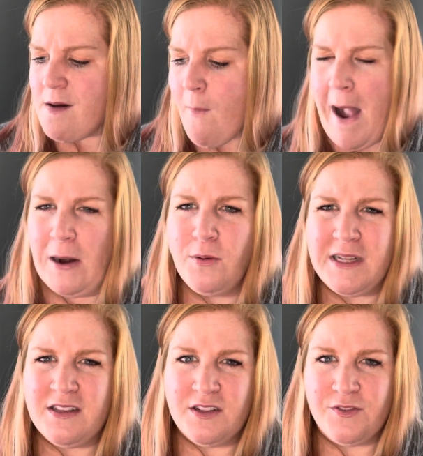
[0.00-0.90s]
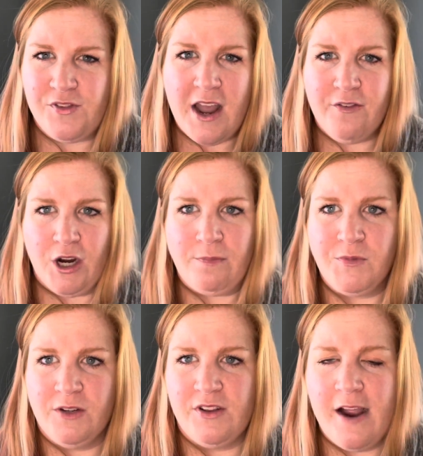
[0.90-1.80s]
I don't mind the flavor.
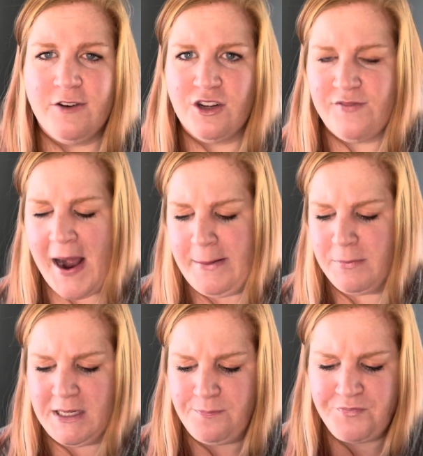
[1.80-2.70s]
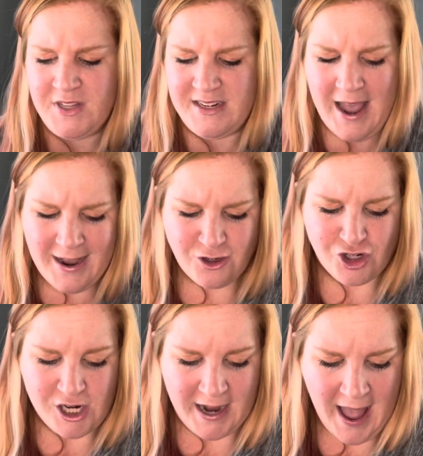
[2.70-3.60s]
The flavor is fine, but the
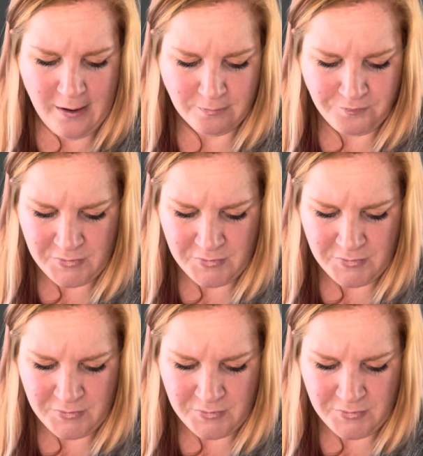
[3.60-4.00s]
texture, again,